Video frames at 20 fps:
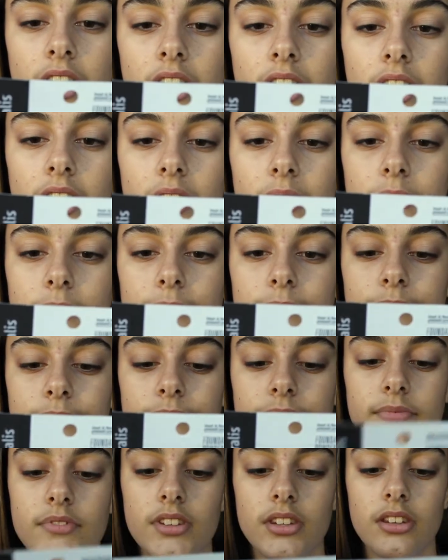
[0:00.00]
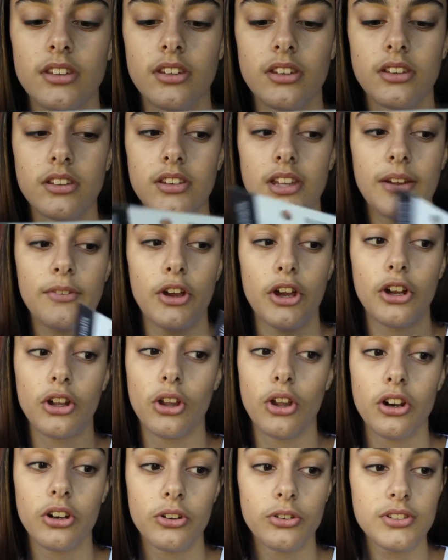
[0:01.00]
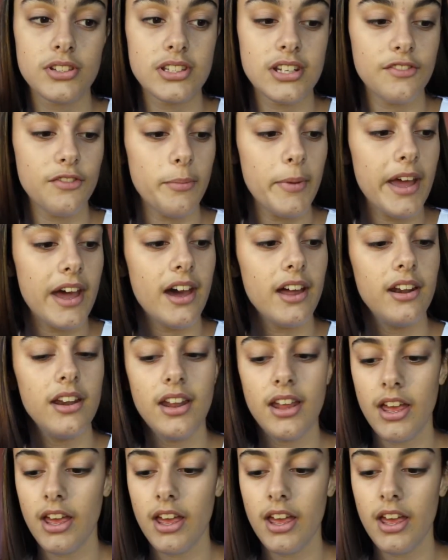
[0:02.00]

that I've heard a lot of good stuff about.